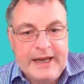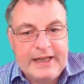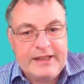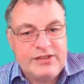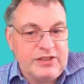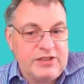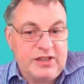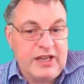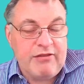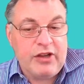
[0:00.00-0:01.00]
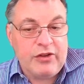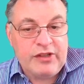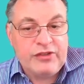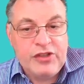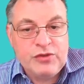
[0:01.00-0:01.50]
Alice can carry
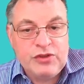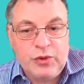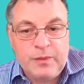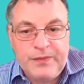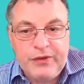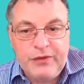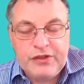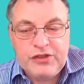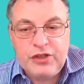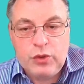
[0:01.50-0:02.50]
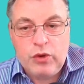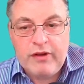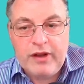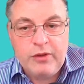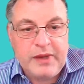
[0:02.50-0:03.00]
on as usual. The phishing
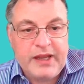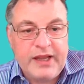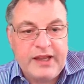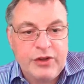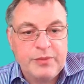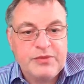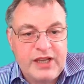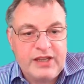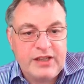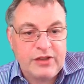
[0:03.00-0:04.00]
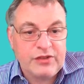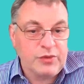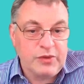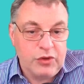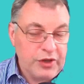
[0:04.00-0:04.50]
URL may end up taking her
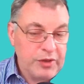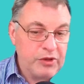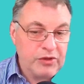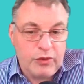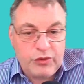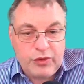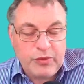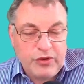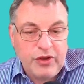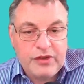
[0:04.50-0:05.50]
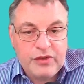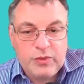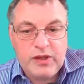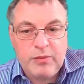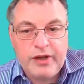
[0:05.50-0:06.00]
to a document or some
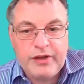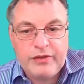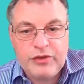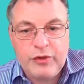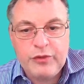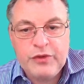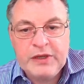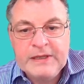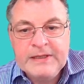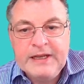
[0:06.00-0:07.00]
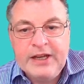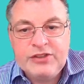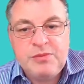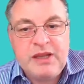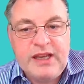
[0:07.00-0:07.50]
service within Microsoft,
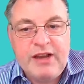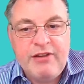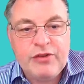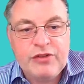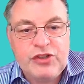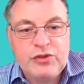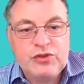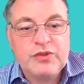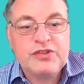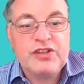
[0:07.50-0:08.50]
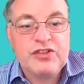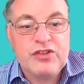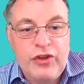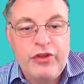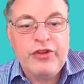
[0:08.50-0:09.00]
and she may carry on as usual as if
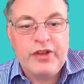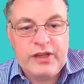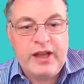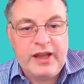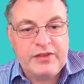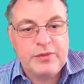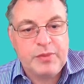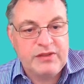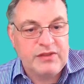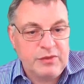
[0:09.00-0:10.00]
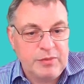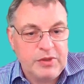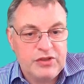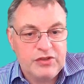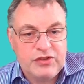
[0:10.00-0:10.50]
nothing has been
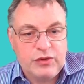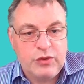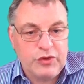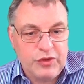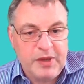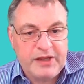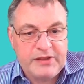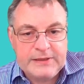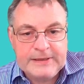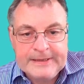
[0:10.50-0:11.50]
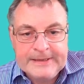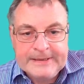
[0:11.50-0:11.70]
suspicious or suspected.